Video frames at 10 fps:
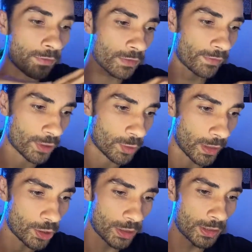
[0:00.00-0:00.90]
of those
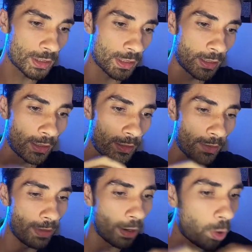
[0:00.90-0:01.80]
fluctuations,
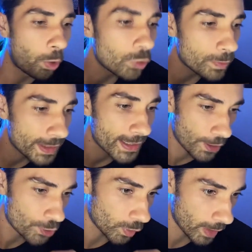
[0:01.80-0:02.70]
they hold
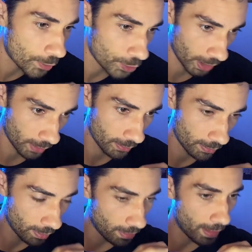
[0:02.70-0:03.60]
potential energy
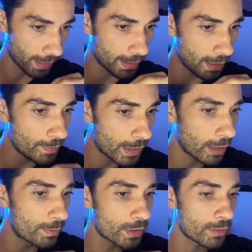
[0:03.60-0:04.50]
that then
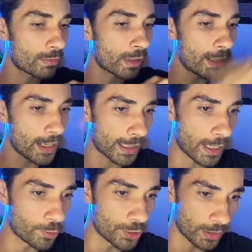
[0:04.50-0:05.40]
becomes kinetic
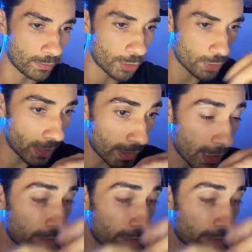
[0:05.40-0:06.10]
energy, which means